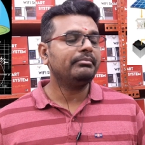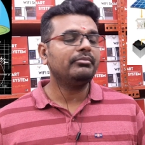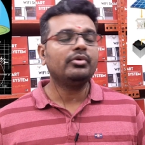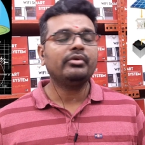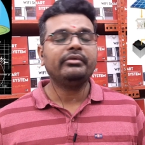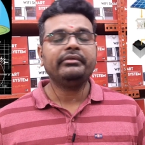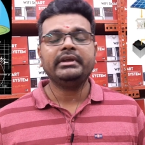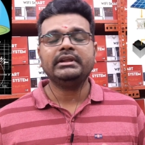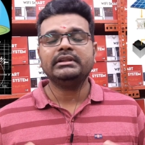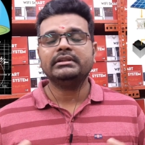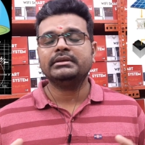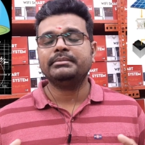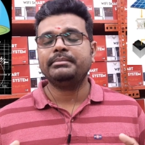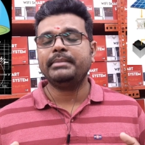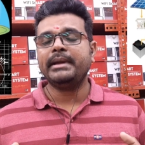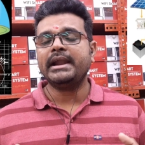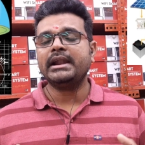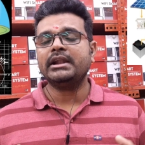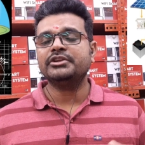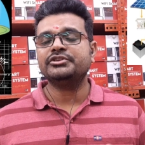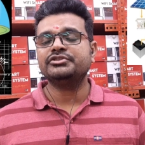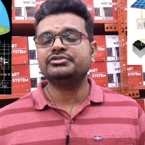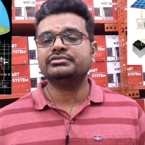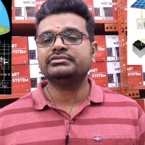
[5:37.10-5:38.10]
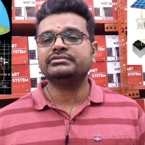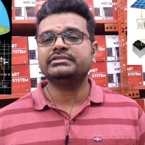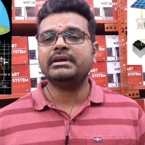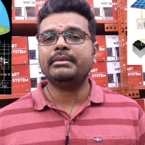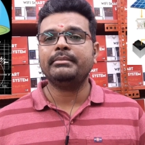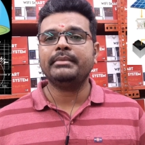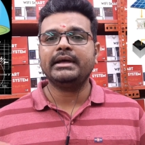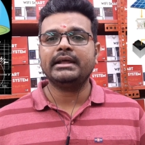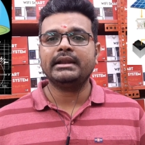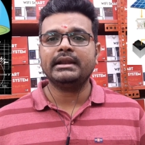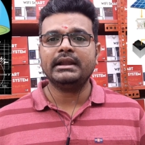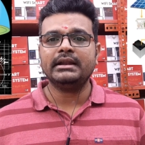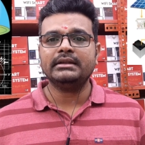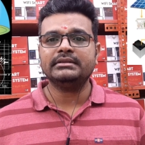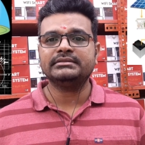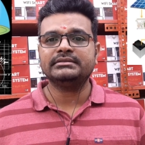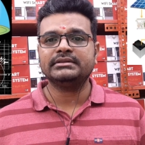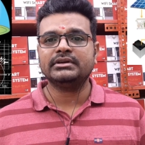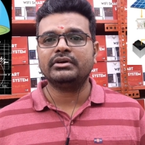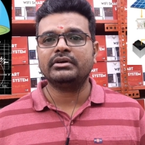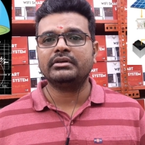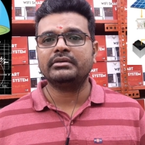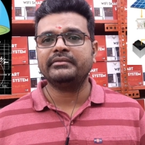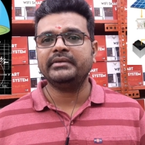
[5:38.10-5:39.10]
keep moving the panels to somewhere
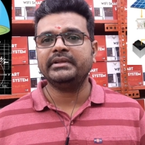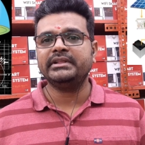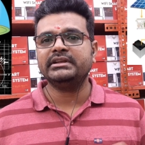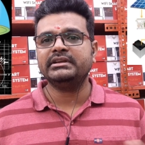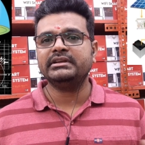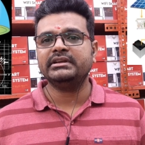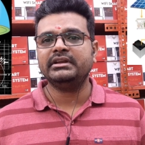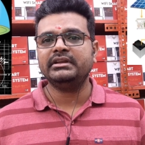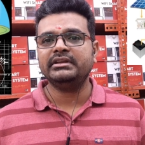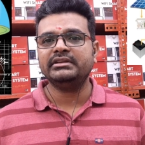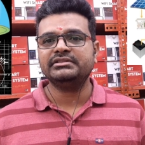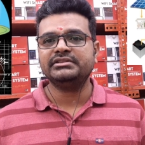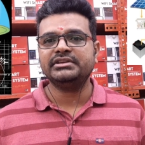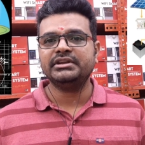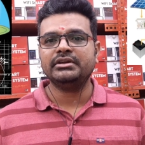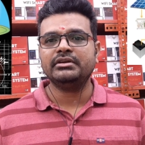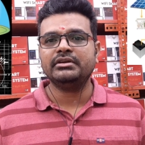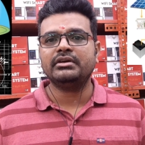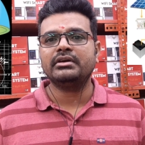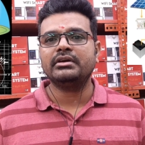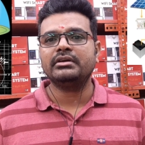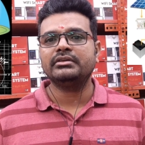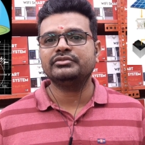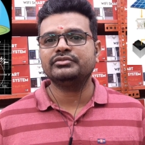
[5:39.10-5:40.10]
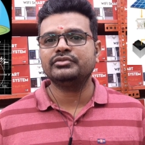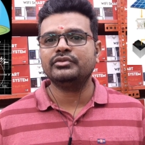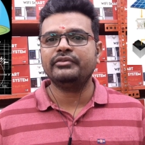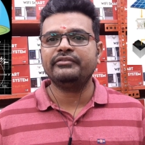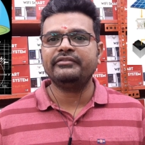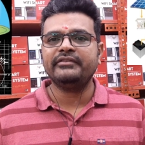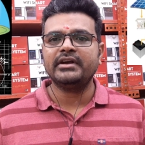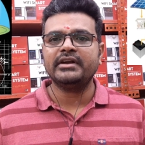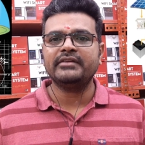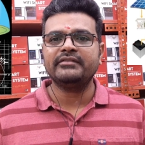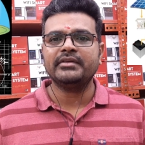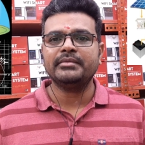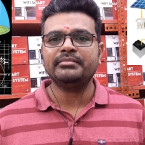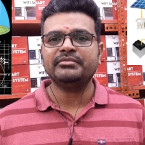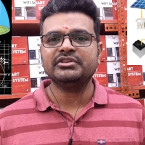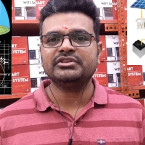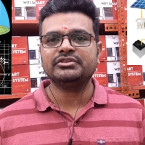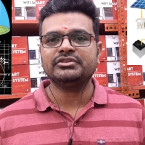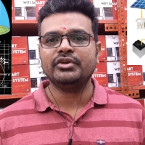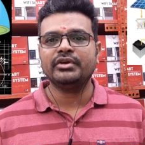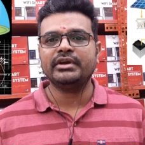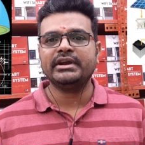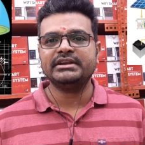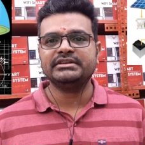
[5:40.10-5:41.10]
else or within the district or so far from
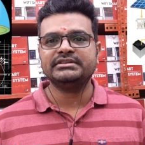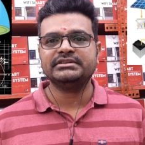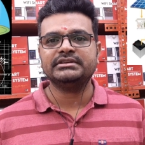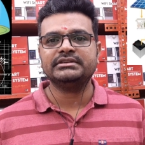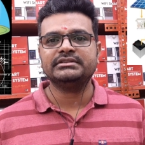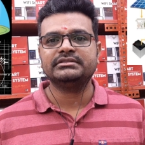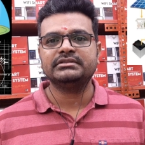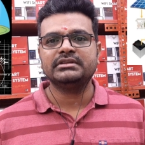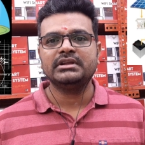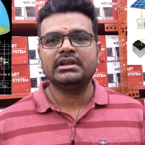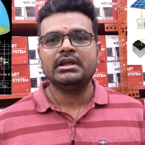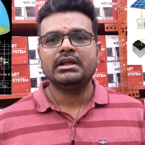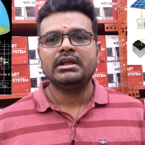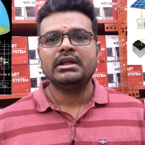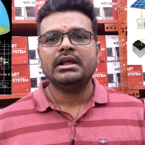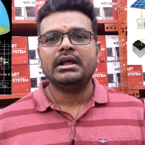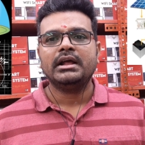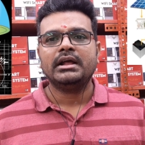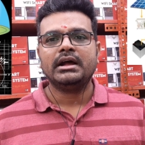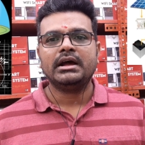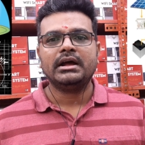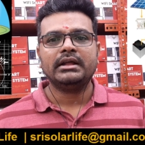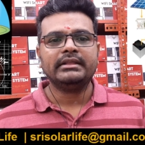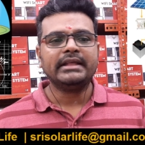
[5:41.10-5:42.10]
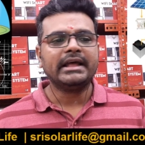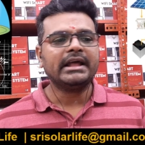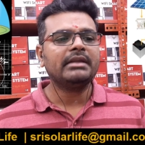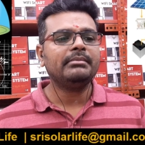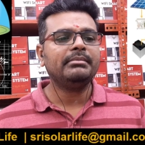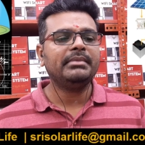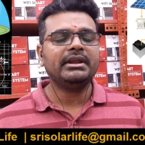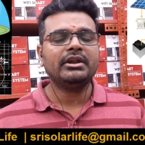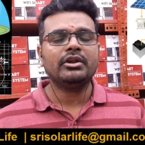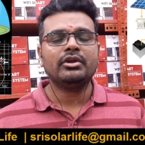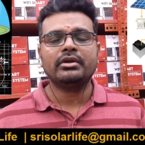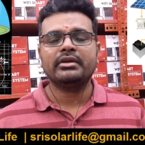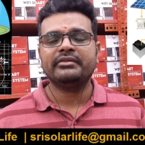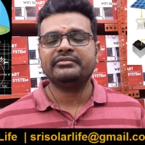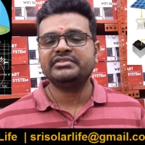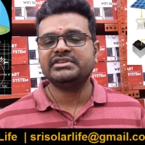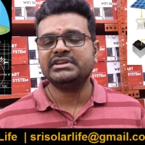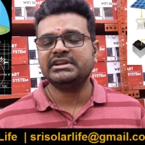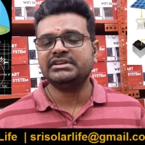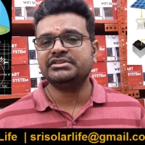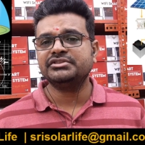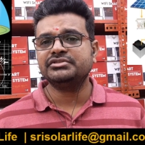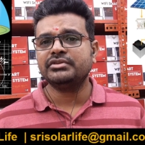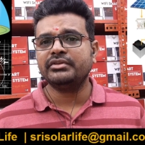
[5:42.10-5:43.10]
these locations, there will be a lot
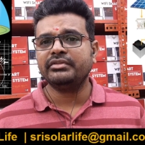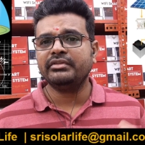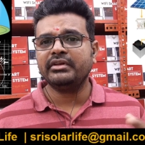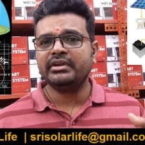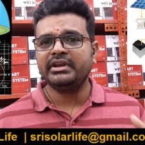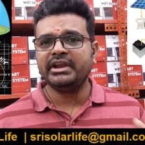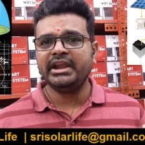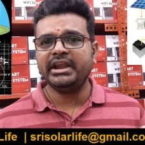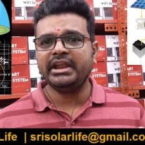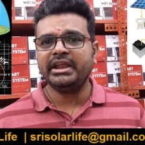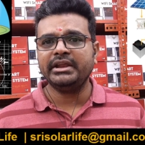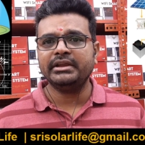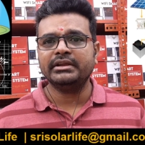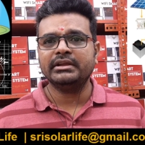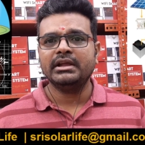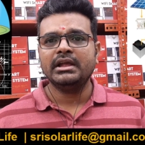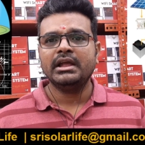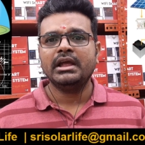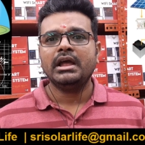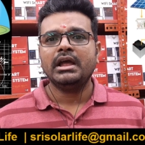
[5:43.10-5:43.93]
of changes on the reading.